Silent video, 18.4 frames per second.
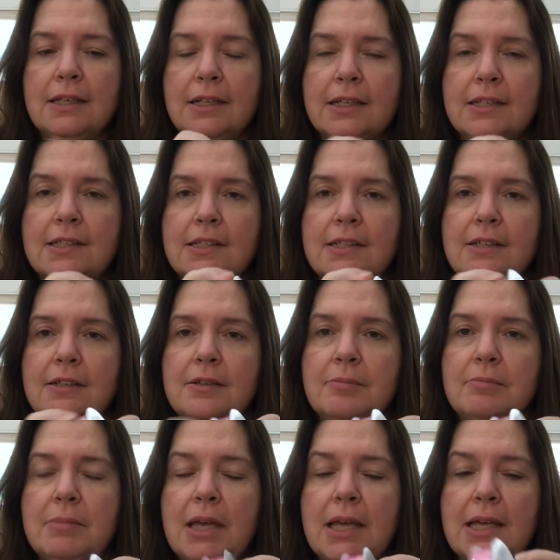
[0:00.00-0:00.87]
an idea
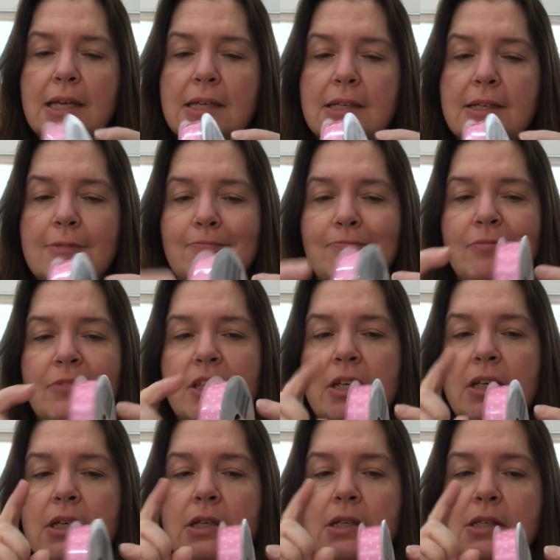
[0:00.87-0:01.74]
to make
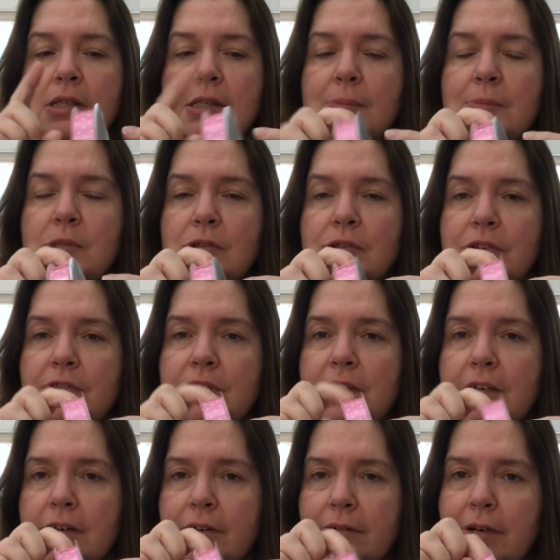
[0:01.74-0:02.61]
some sort of
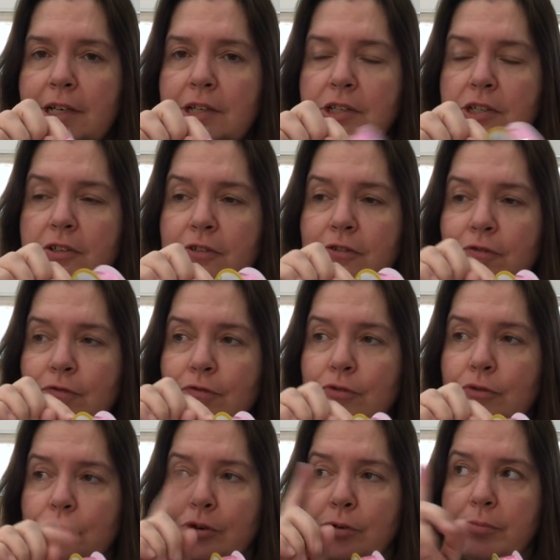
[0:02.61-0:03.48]
decoration
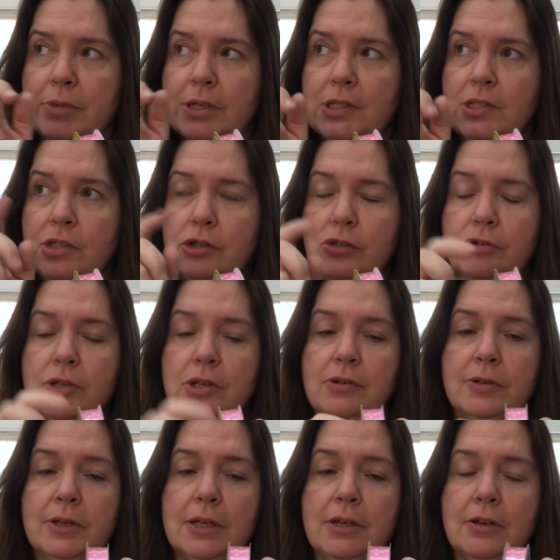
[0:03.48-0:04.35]
for my
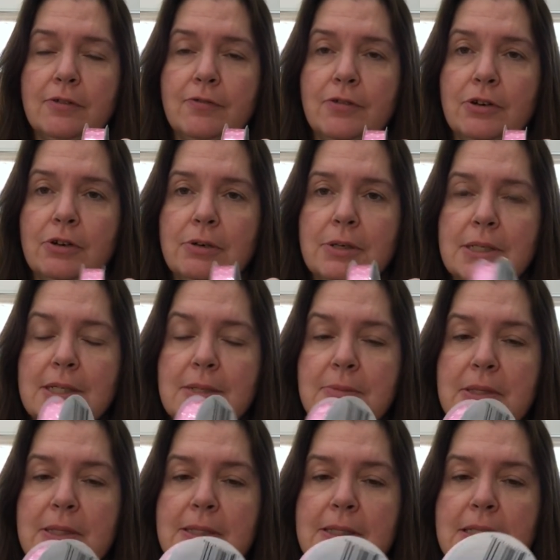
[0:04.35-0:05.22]
studio here for
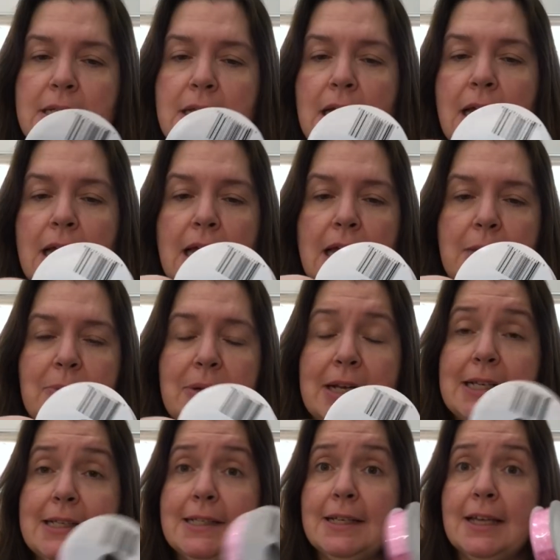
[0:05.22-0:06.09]
Christmas, but
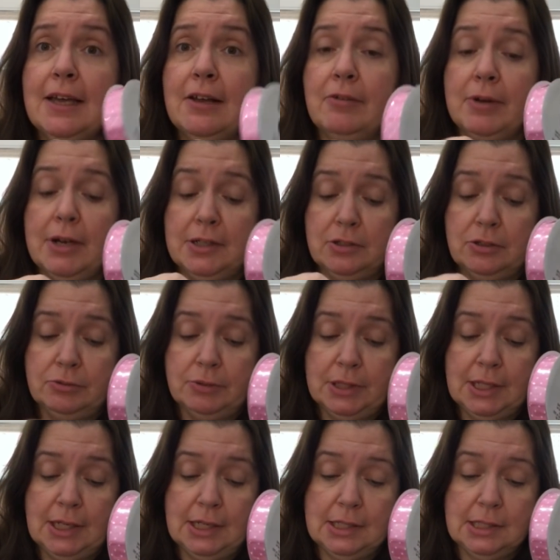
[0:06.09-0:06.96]
I didn't get around to
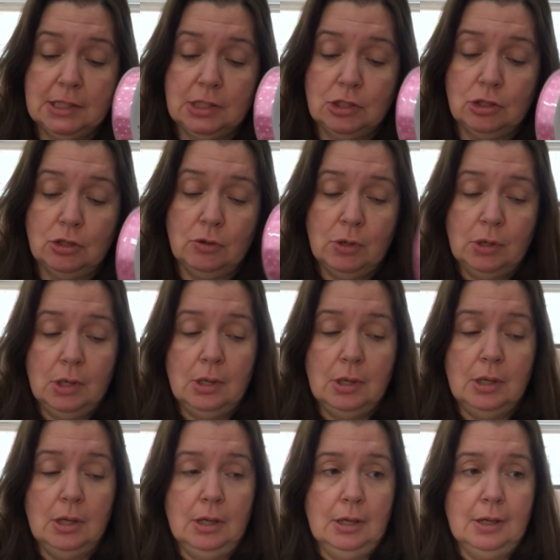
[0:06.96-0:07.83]
it yet. So,
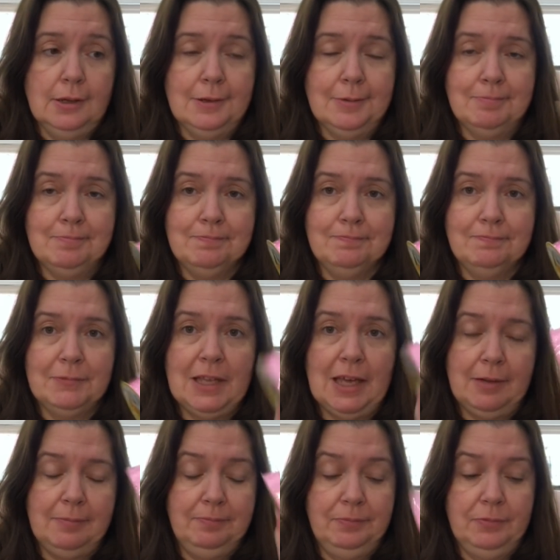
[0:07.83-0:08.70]

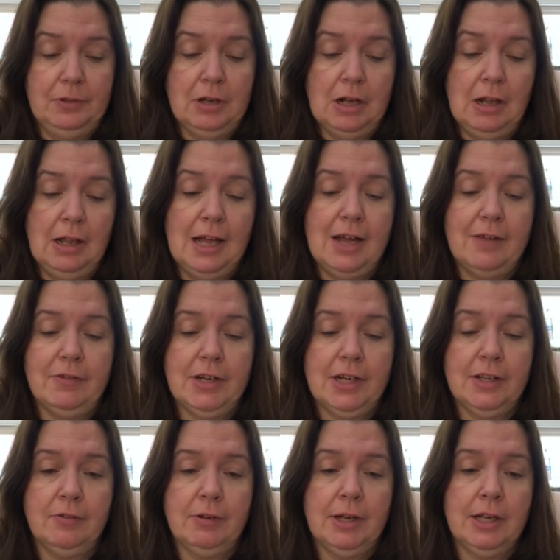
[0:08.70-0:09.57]
yeah, I'll have
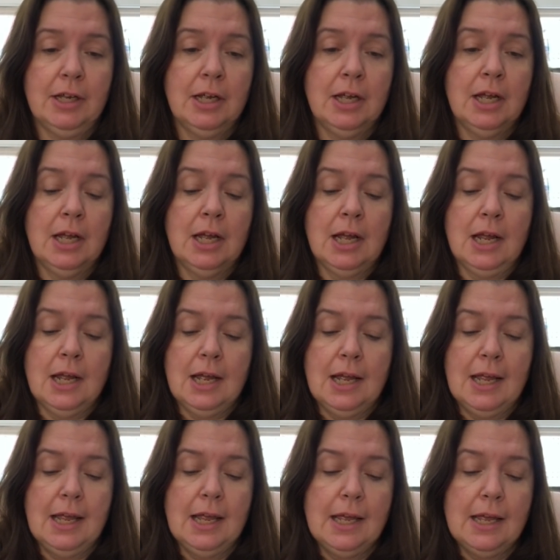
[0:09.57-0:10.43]
it anyway.
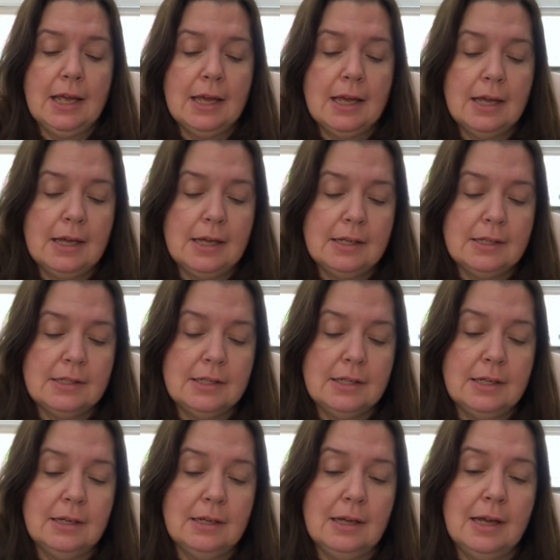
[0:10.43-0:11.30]
And
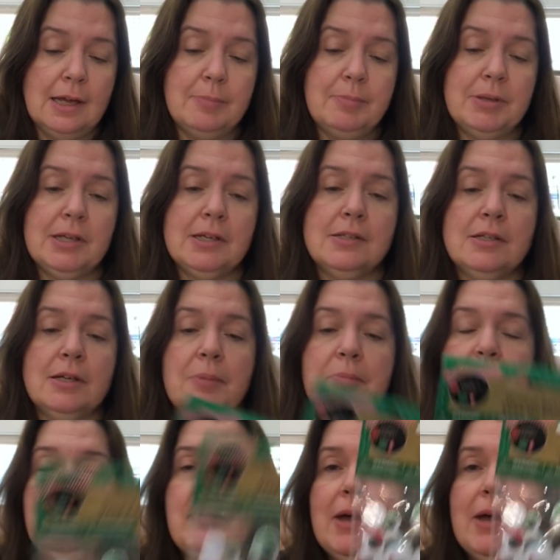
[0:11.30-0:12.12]
I picked up a